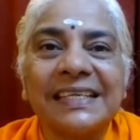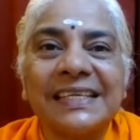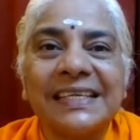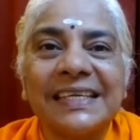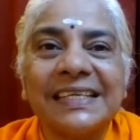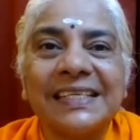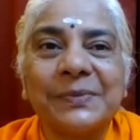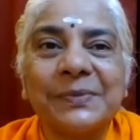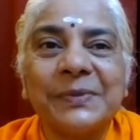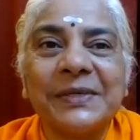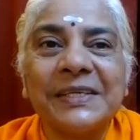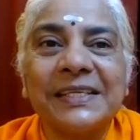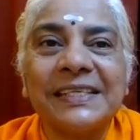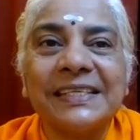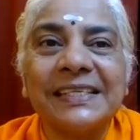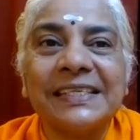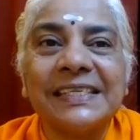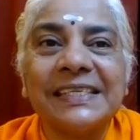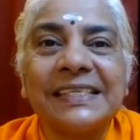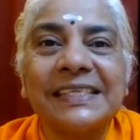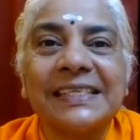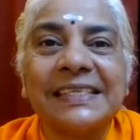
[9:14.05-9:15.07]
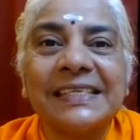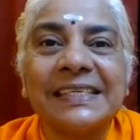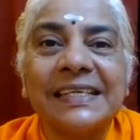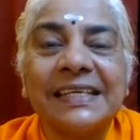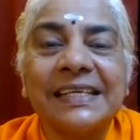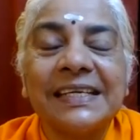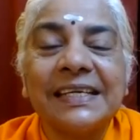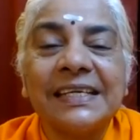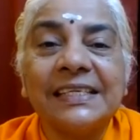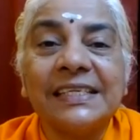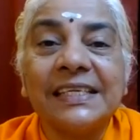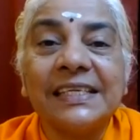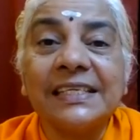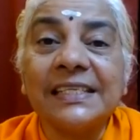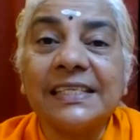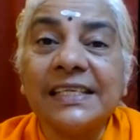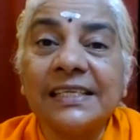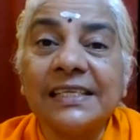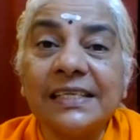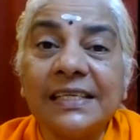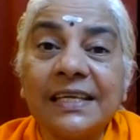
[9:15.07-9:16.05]
I experience
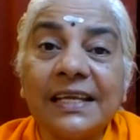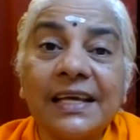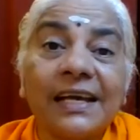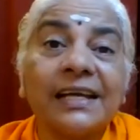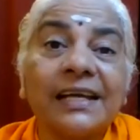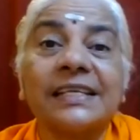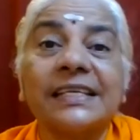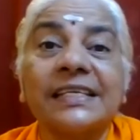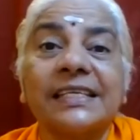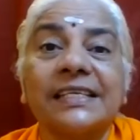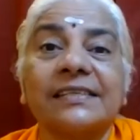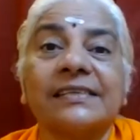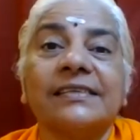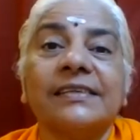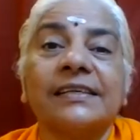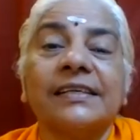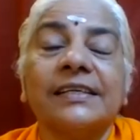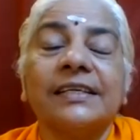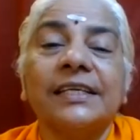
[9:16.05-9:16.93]
just as an actor.